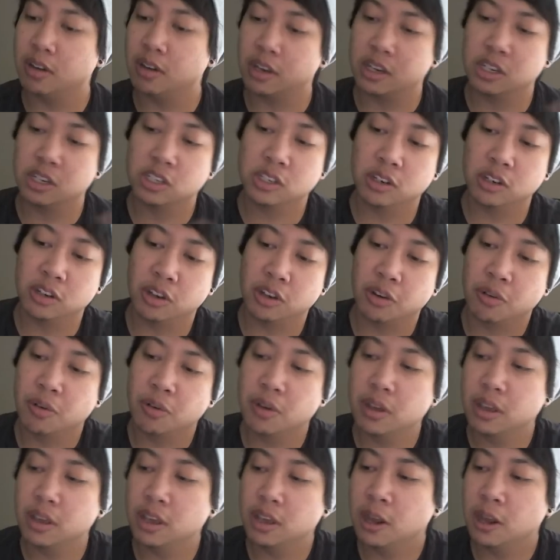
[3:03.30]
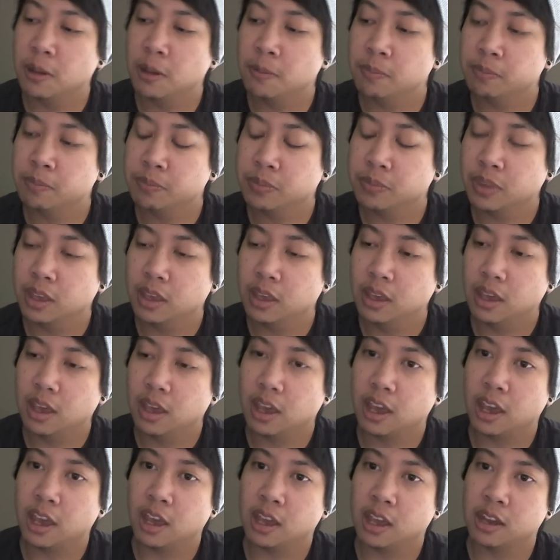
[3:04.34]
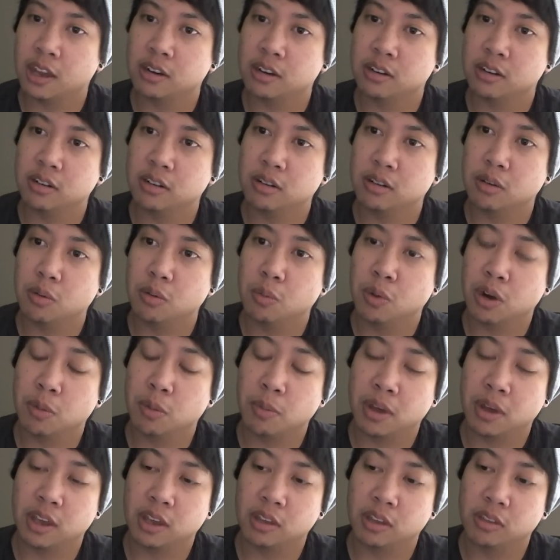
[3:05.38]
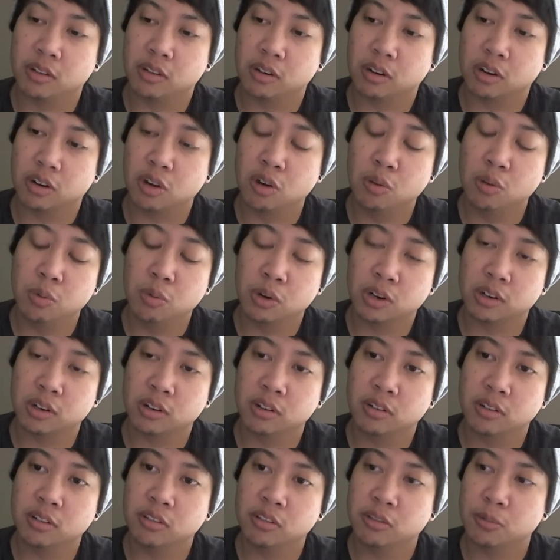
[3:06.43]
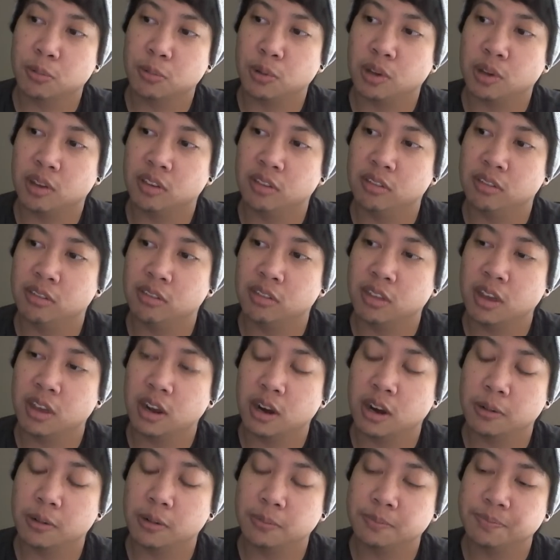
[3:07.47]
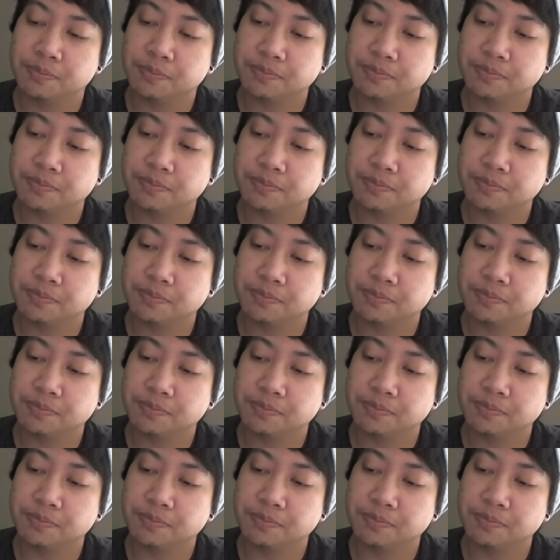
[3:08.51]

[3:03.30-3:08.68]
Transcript: I can show you." And one of my other coworkers was there,